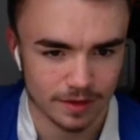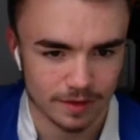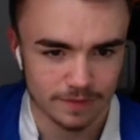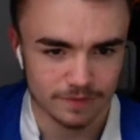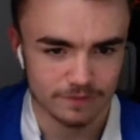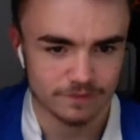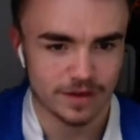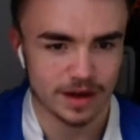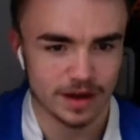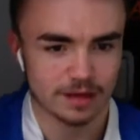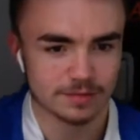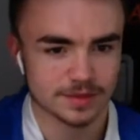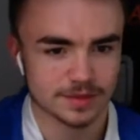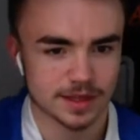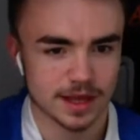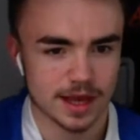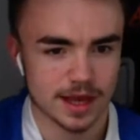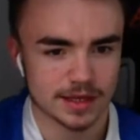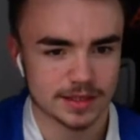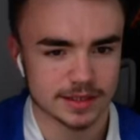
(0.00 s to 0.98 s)
Philip
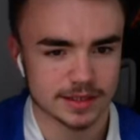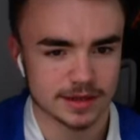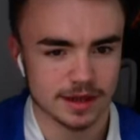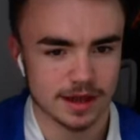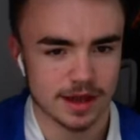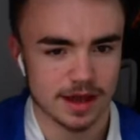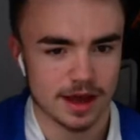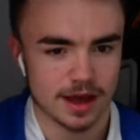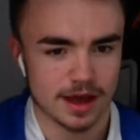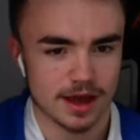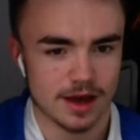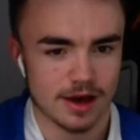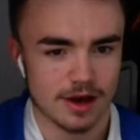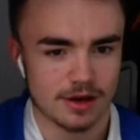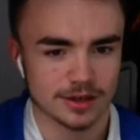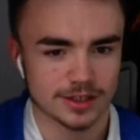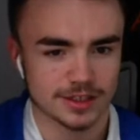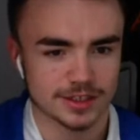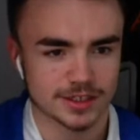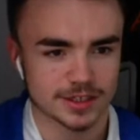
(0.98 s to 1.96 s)
said,
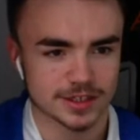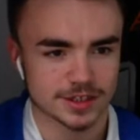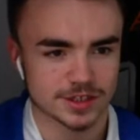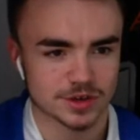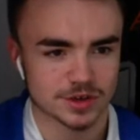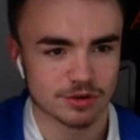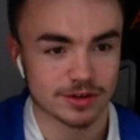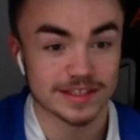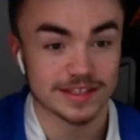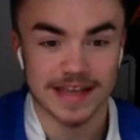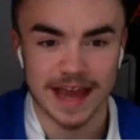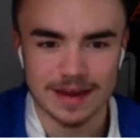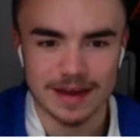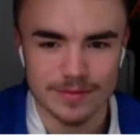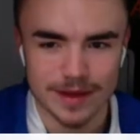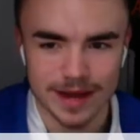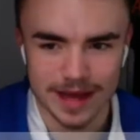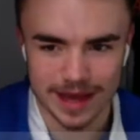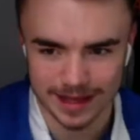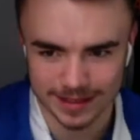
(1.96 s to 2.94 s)
Harness is going to score in 10
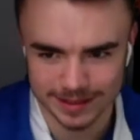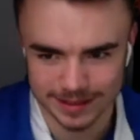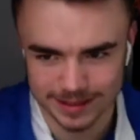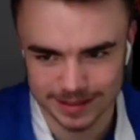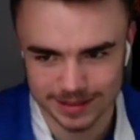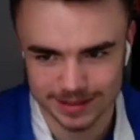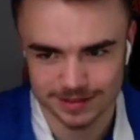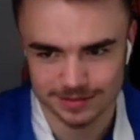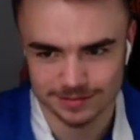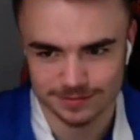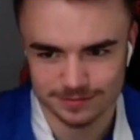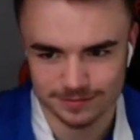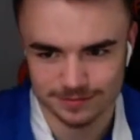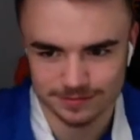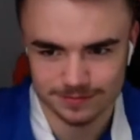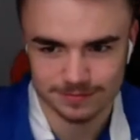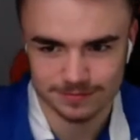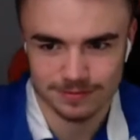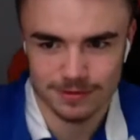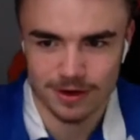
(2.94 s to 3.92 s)
minutes.
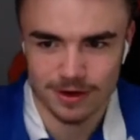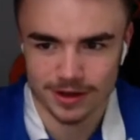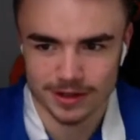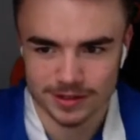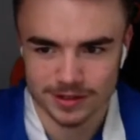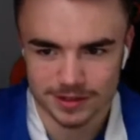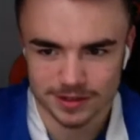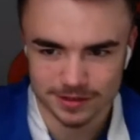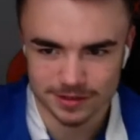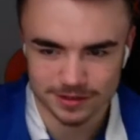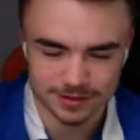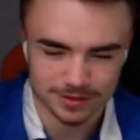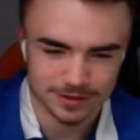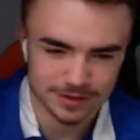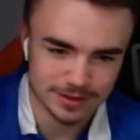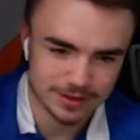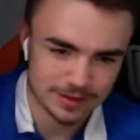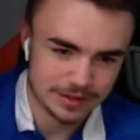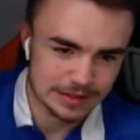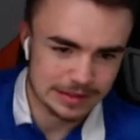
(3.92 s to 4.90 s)
Right.
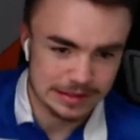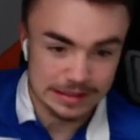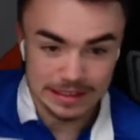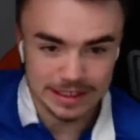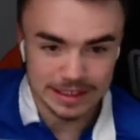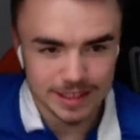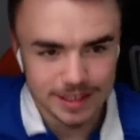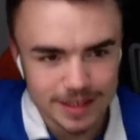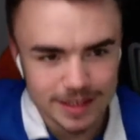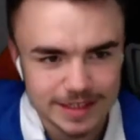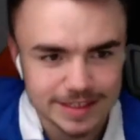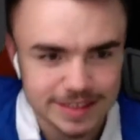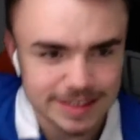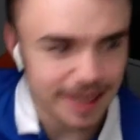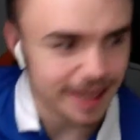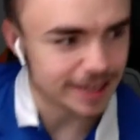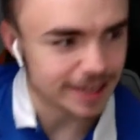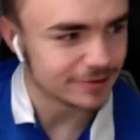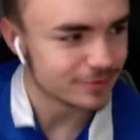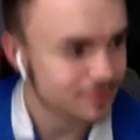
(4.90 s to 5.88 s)
Let's
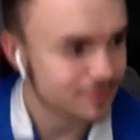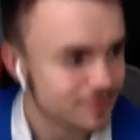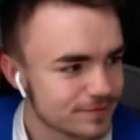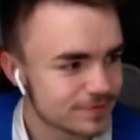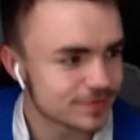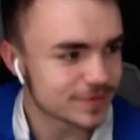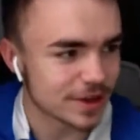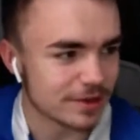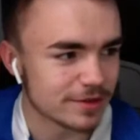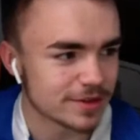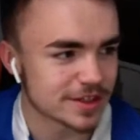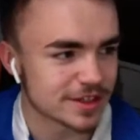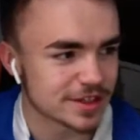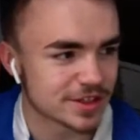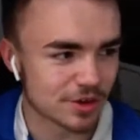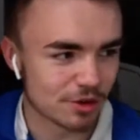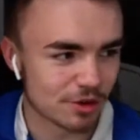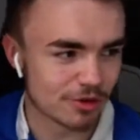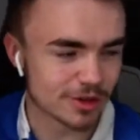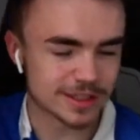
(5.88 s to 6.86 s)
see. So he's going to
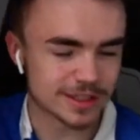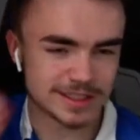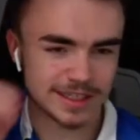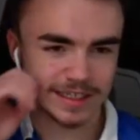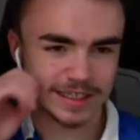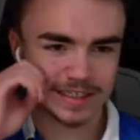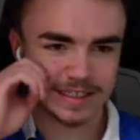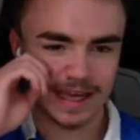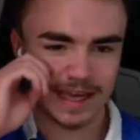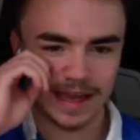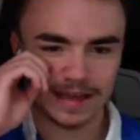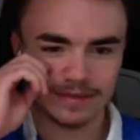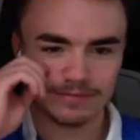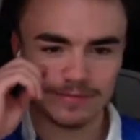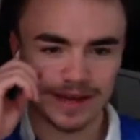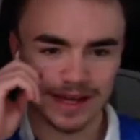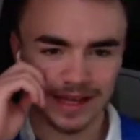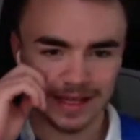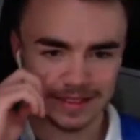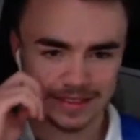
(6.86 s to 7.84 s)
score on 68
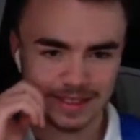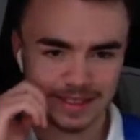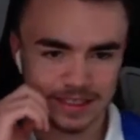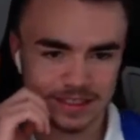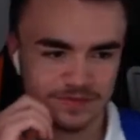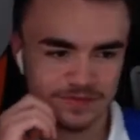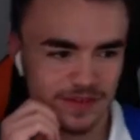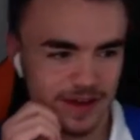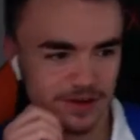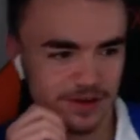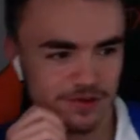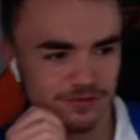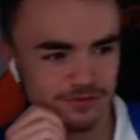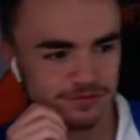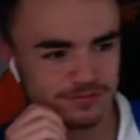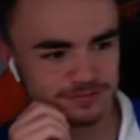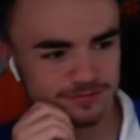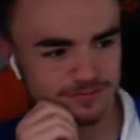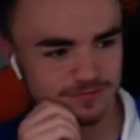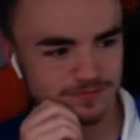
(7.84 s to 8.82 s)
minutes, says Phil.
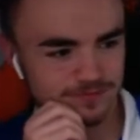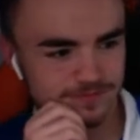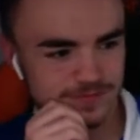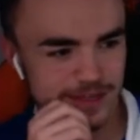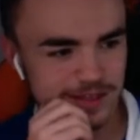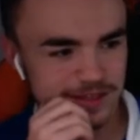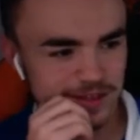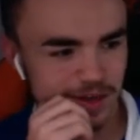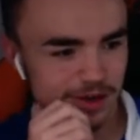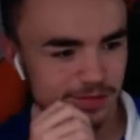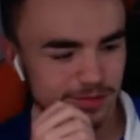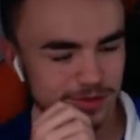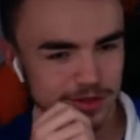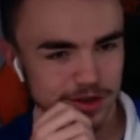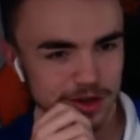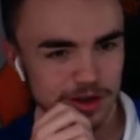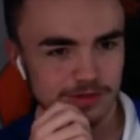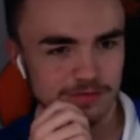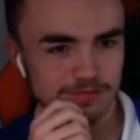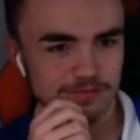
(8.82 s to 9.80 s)
Let's hope
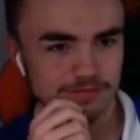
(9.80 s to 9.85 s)
so.